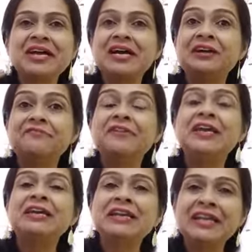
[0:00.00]

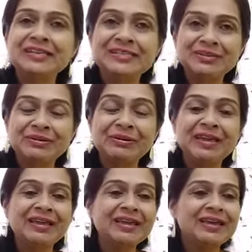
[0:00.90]
awakenings, okay,
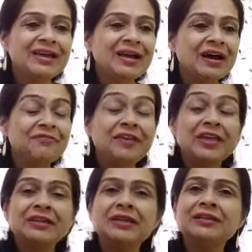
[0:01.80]

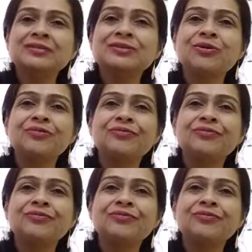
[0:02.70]
awakenings of